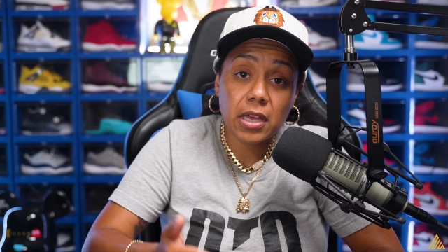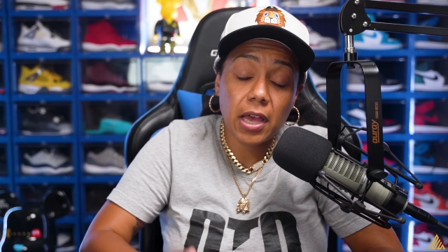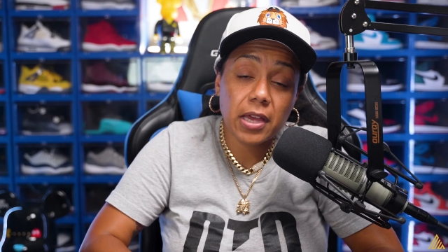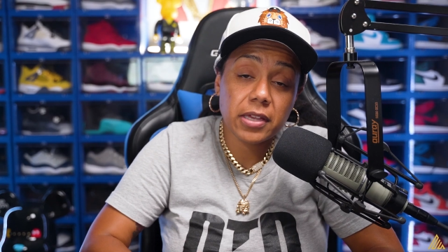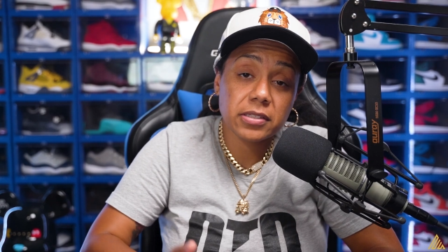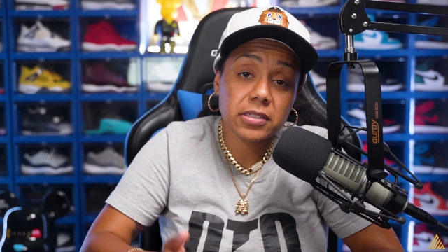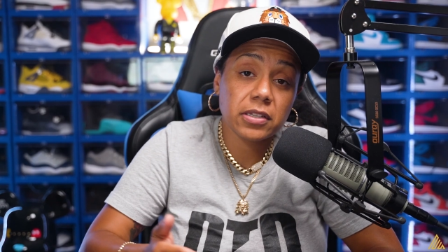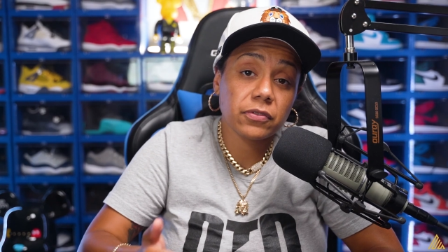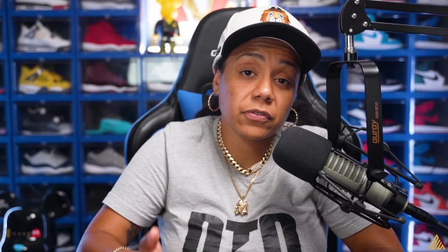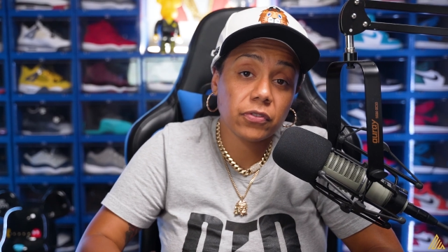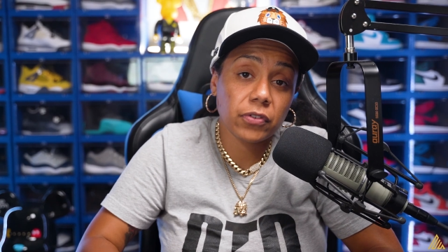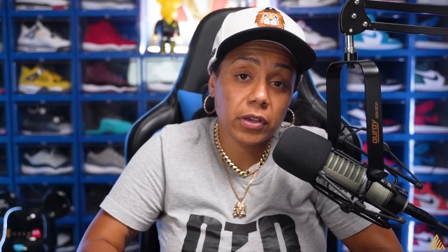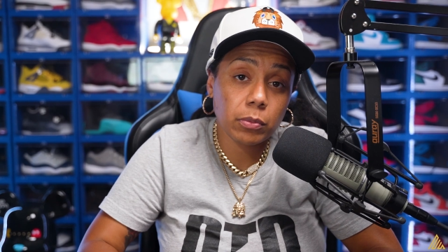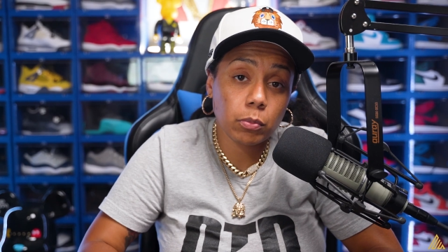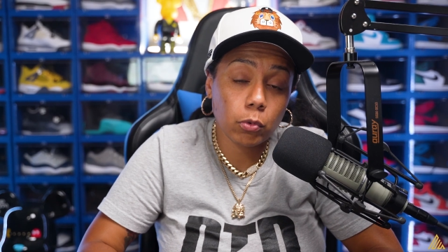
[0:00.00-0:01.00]
content
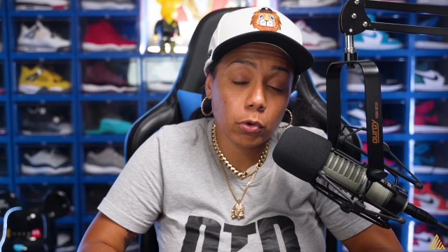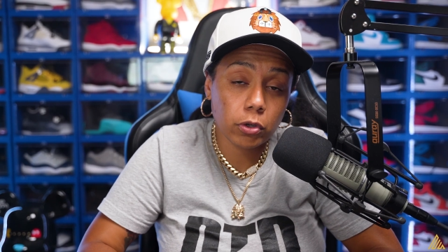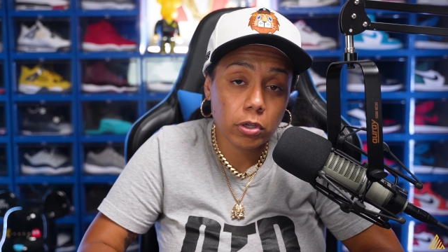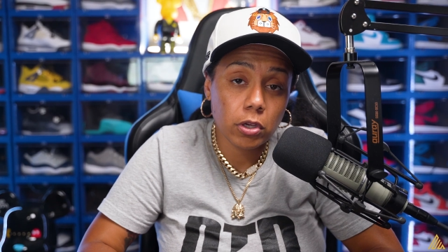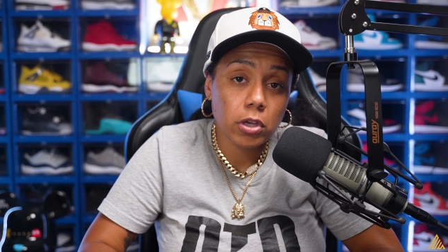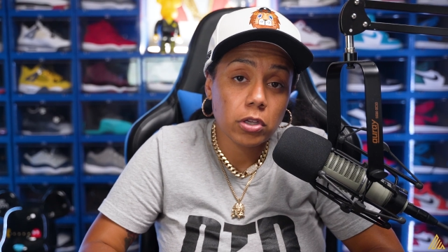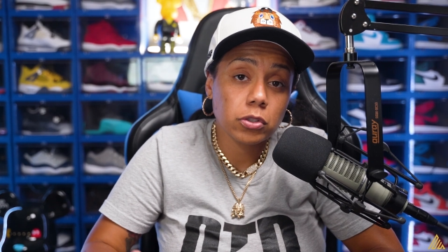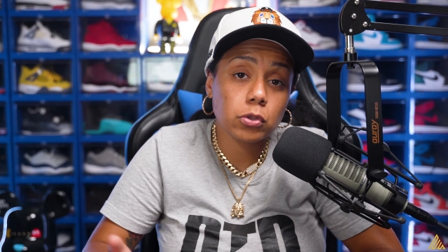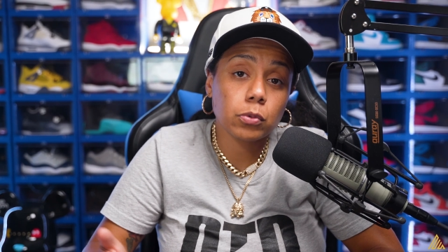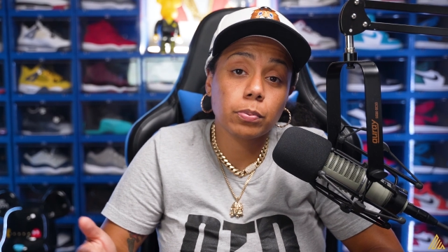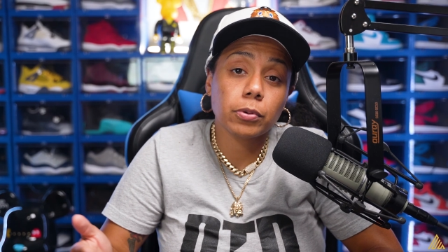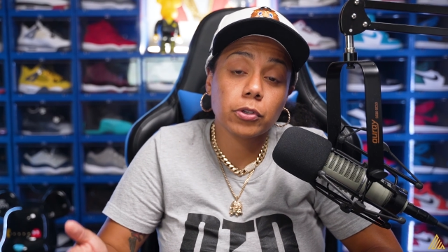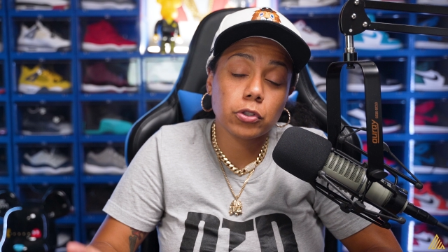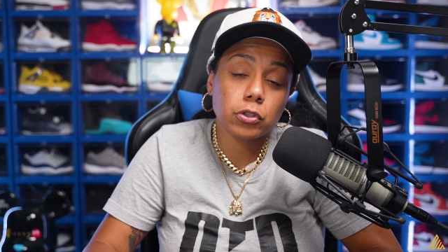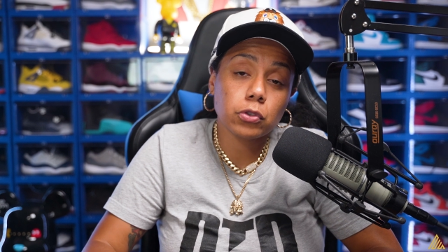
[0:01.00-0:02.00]
framework to
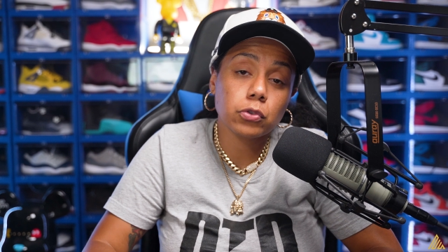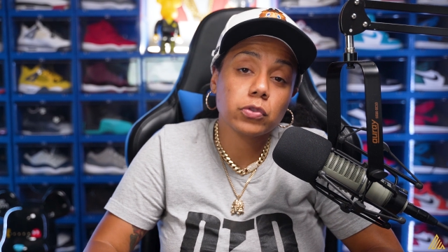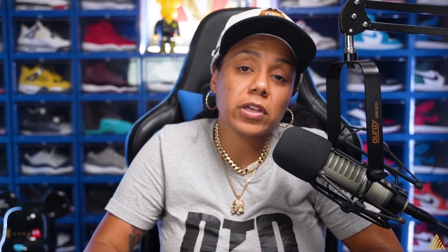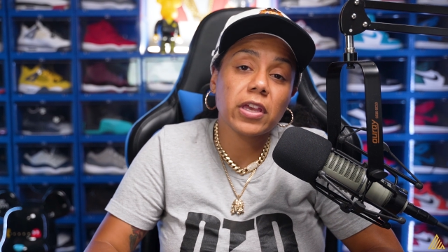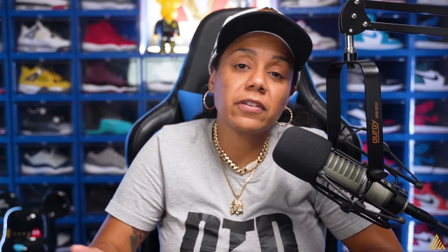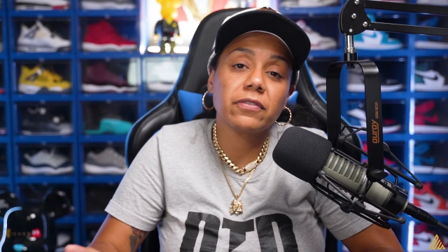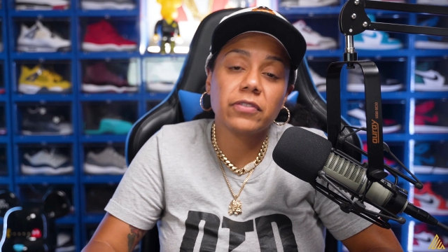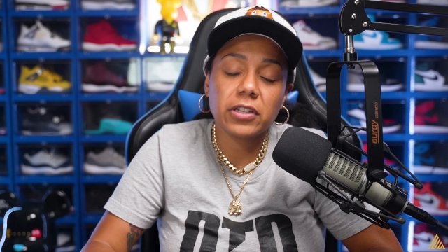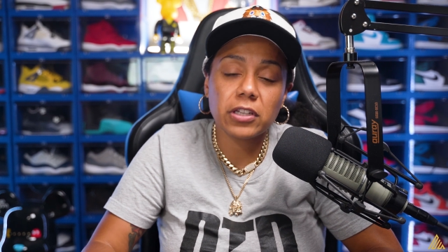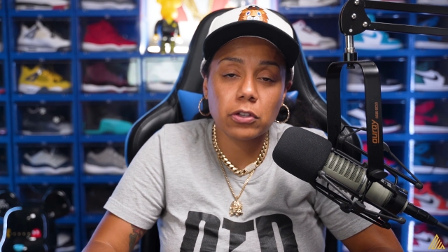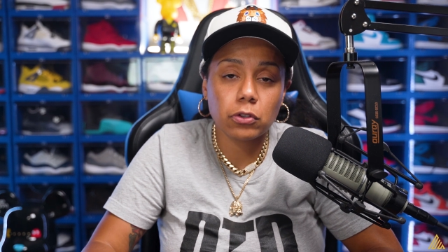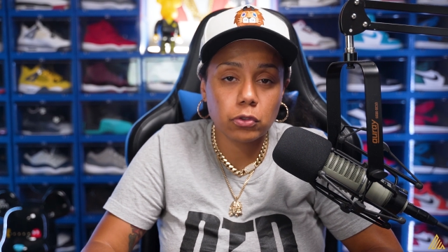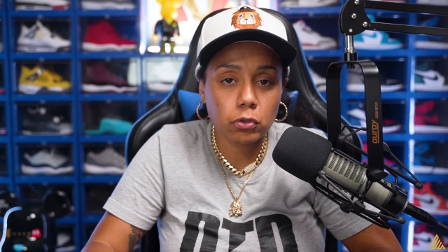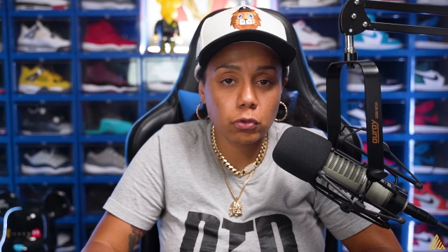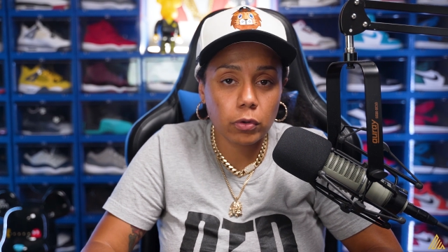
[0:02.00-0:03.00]
produce a video
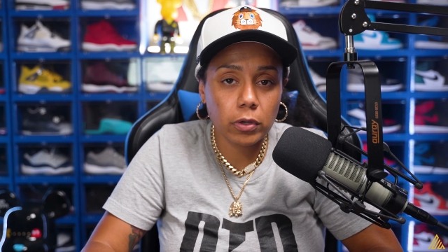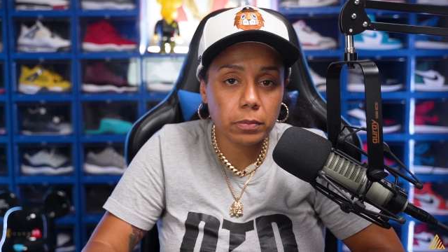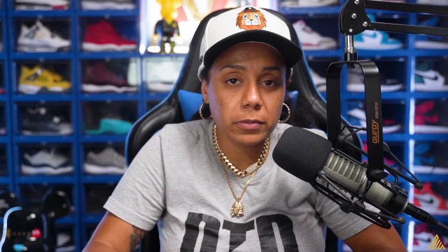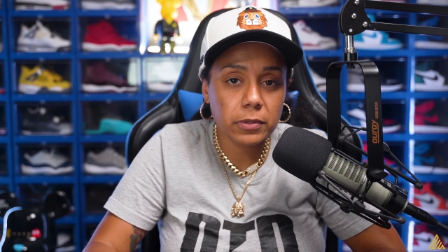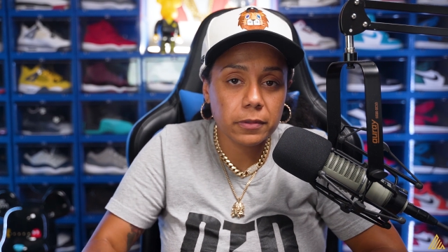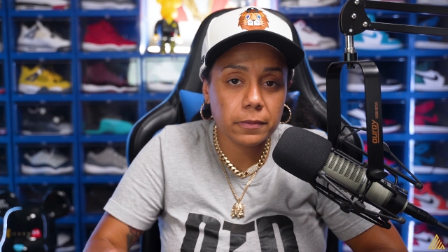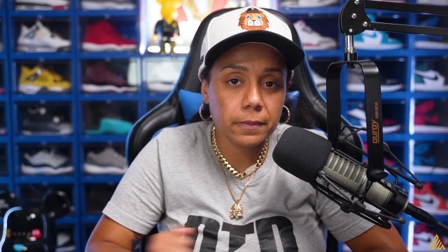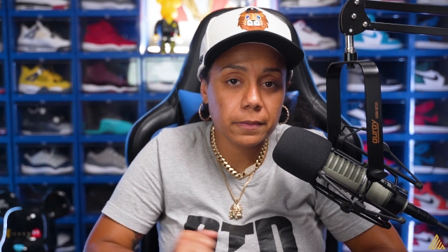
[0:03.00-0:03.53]
script.